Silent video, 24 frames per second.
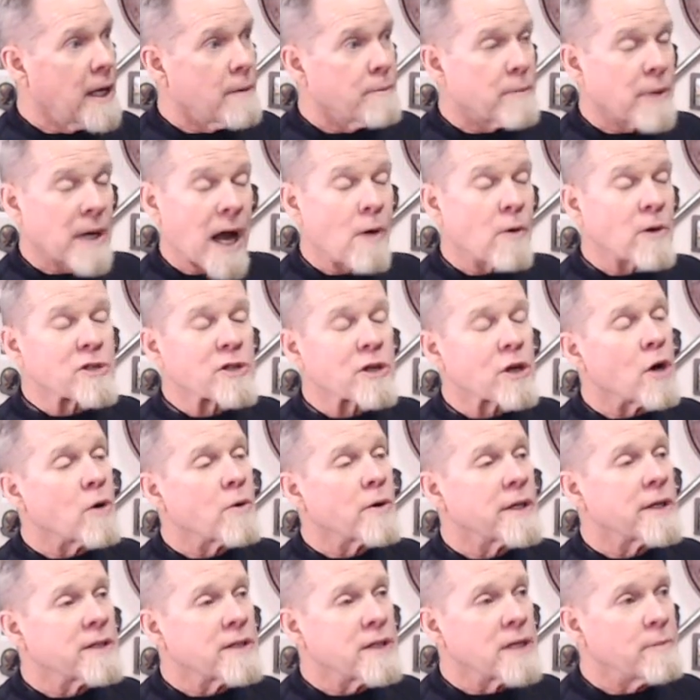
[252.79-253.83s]
But I wasn't
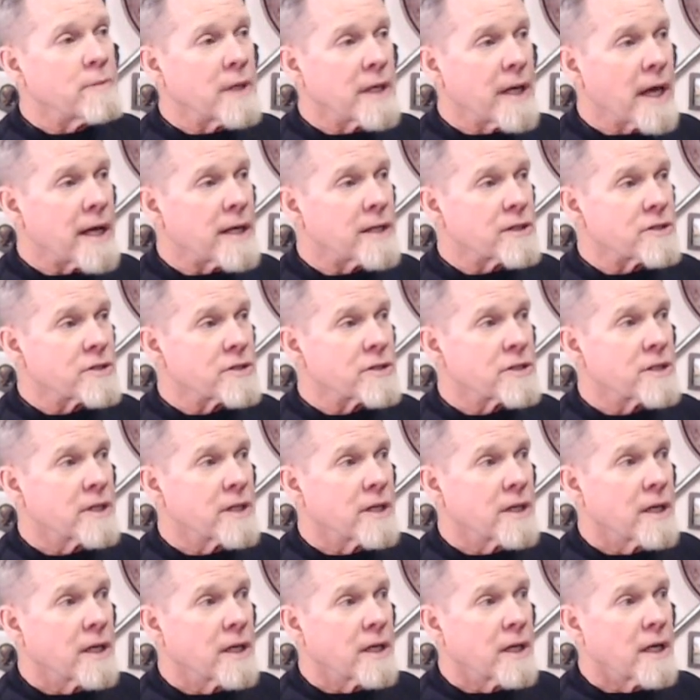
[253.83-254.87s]
going to TBS
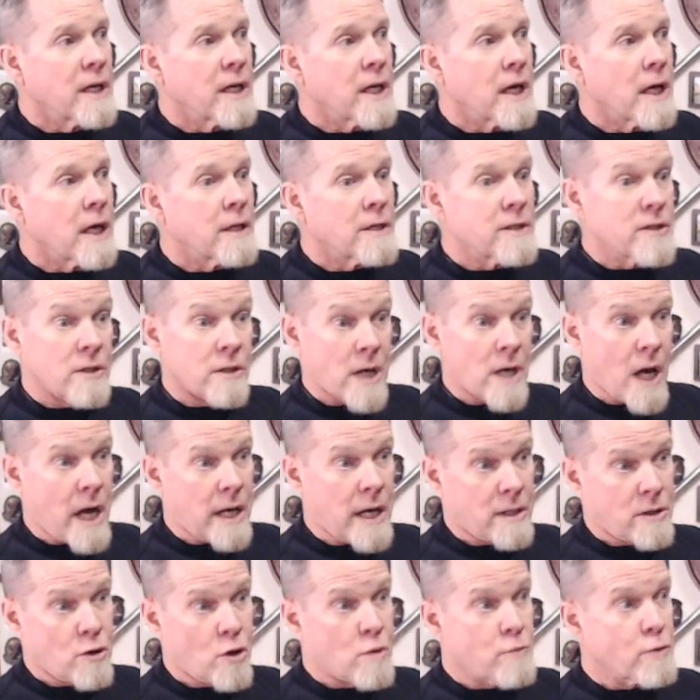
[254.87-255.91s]
till
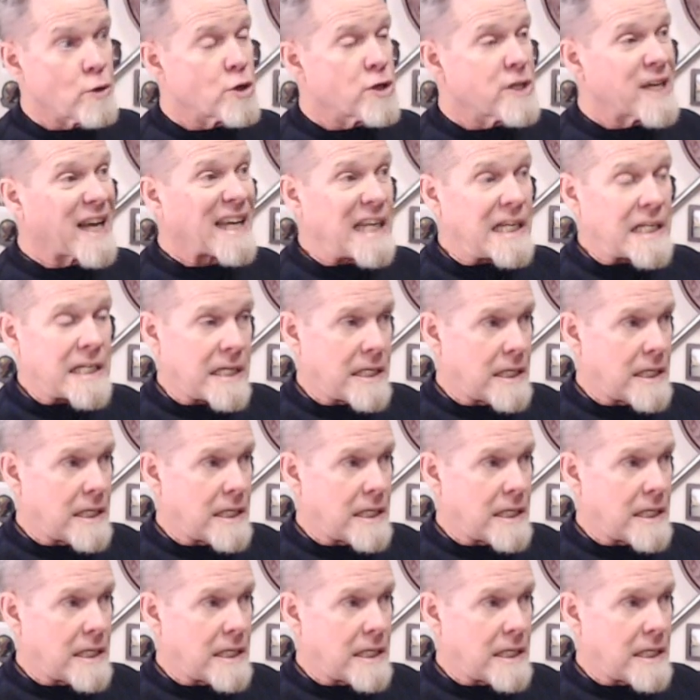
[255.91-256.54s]
October 2nd.